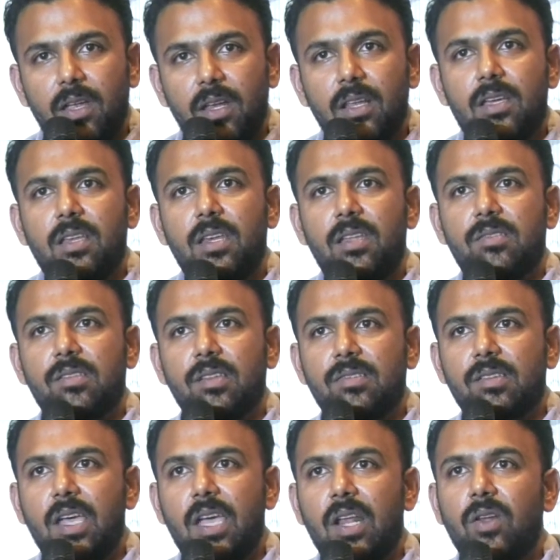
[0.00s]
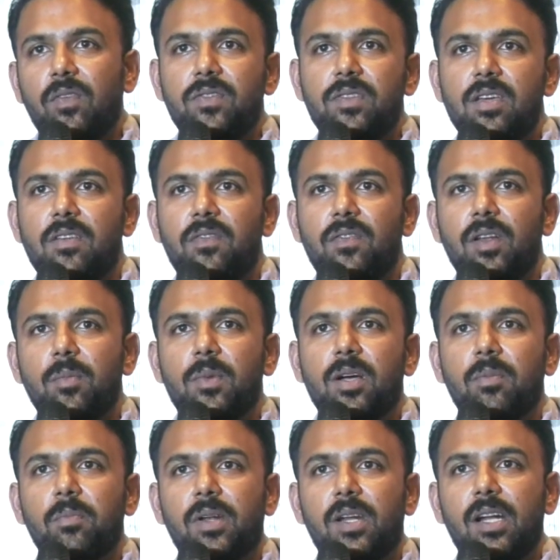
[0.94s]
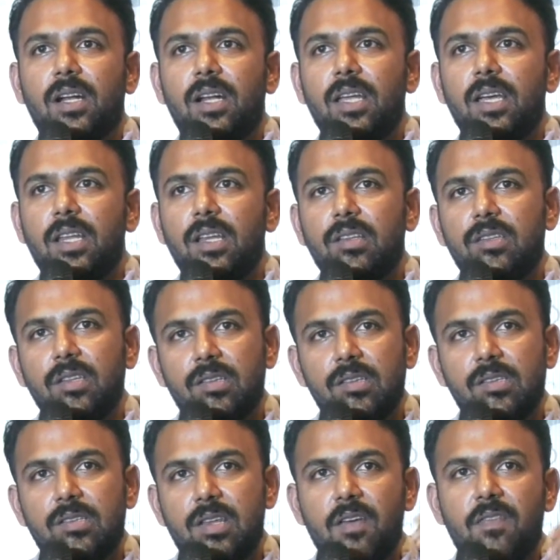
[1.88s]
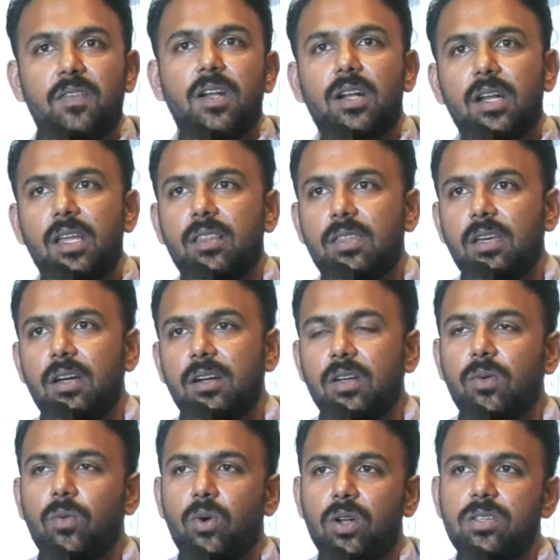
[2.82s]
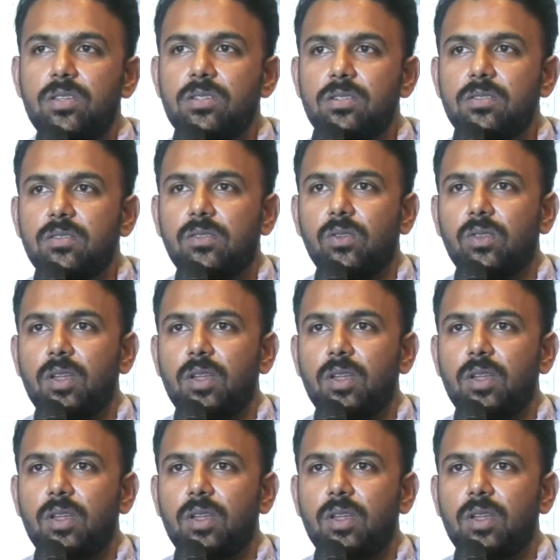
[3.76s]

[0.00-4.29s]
increase the scale of their film completely, and this is definitely a theater watch. So